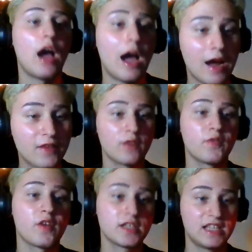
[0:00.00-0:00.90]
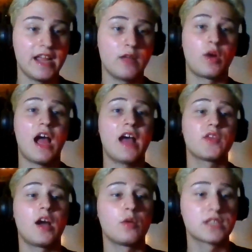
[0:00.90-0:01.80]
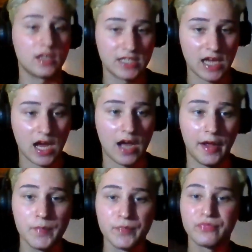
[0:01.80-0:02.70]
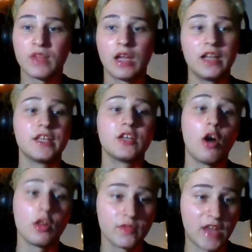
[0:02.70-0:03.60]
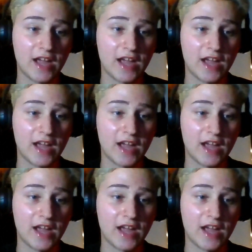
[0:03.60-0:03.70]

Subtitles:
after a first day where I thought I was gonna die, and then all of that